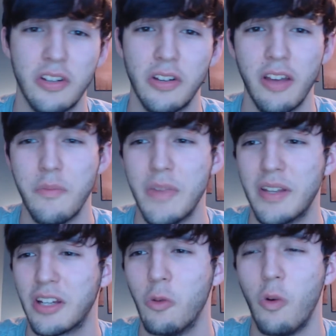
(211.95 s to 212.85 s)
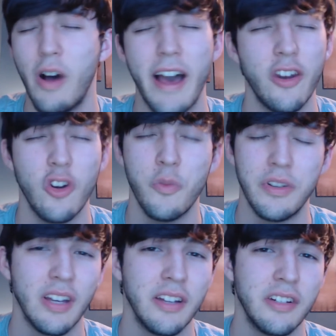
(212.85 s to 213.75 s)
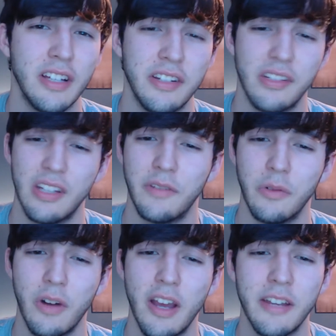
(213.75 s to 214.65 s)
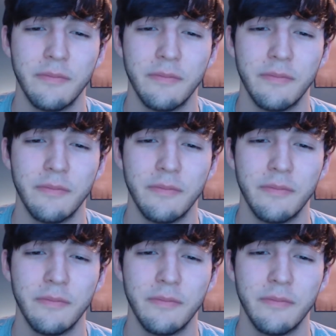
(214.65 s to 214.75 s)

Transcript: were missing wide-open touchdowns left and right.